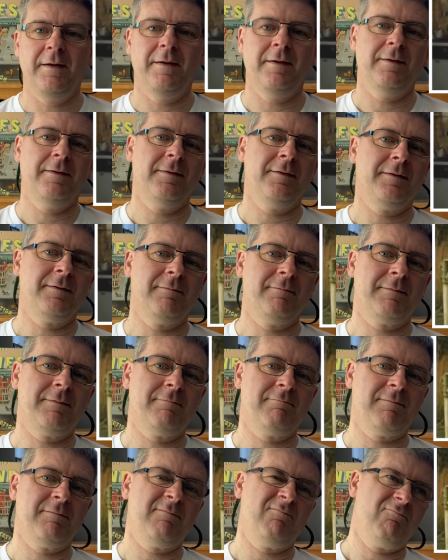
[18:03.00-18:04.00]
and
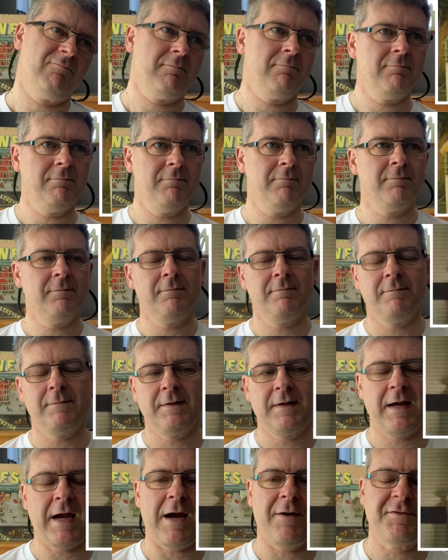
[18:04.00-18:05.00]

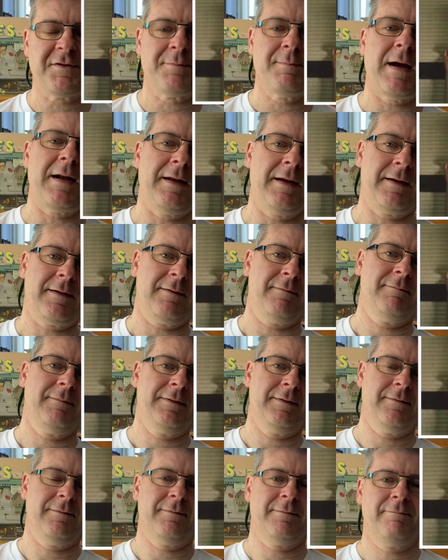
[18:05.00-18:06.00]
charismatic
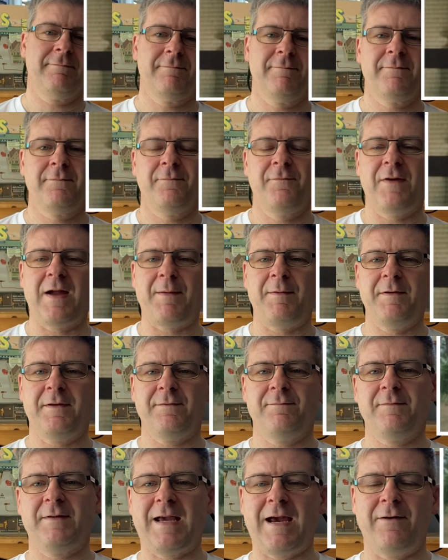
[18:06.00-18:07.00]
family,
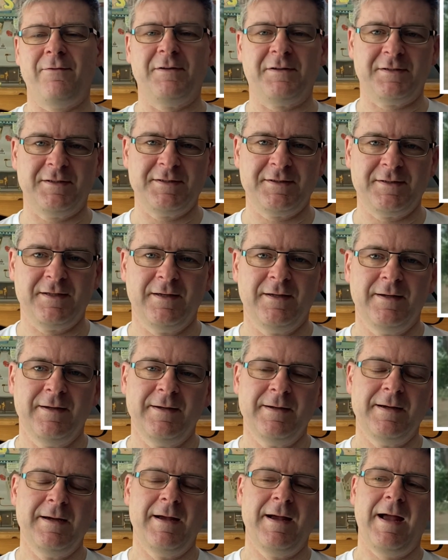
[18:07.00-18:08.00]
different characters.
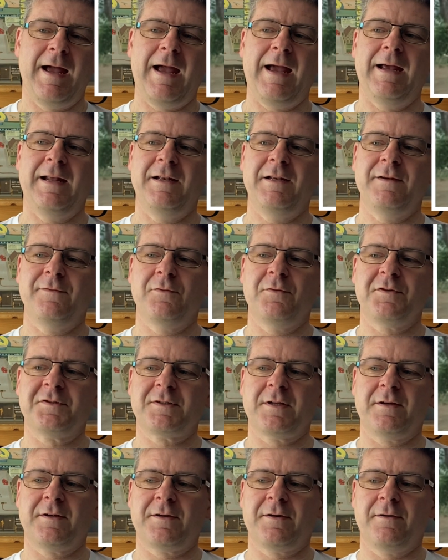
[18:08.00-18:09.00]
And you've
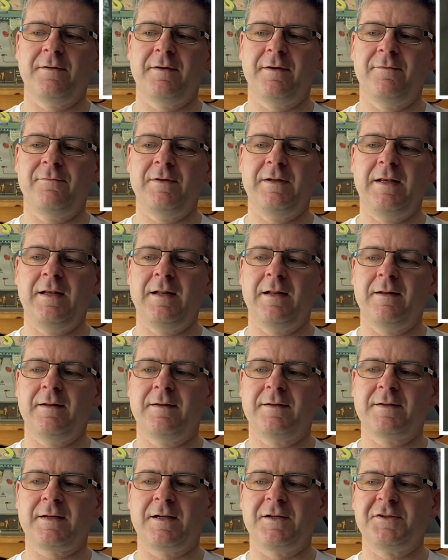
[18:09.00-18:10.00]
also got a really
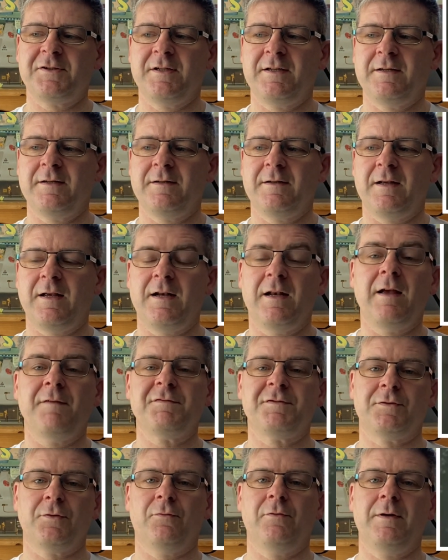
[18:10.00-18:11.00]
touching love
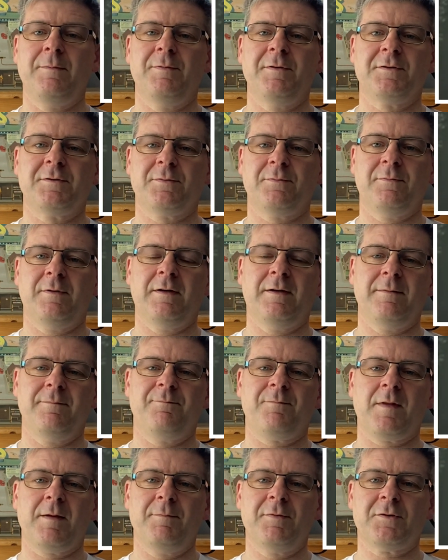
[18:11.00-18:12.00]
story
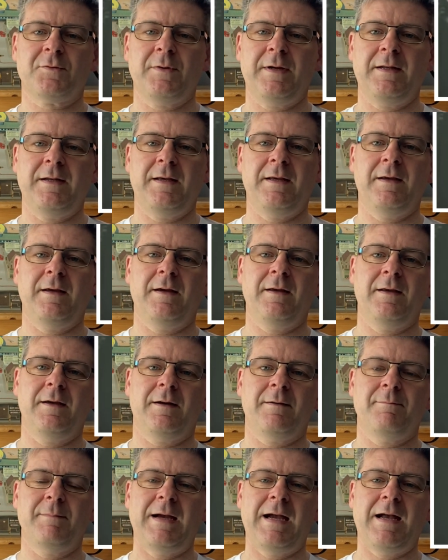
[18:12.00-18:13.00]
between a
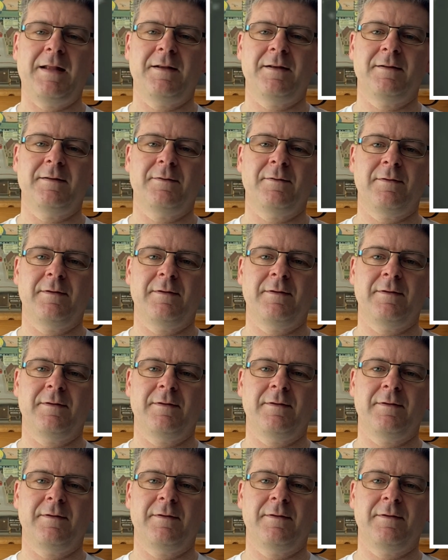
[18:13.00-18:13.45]
young man and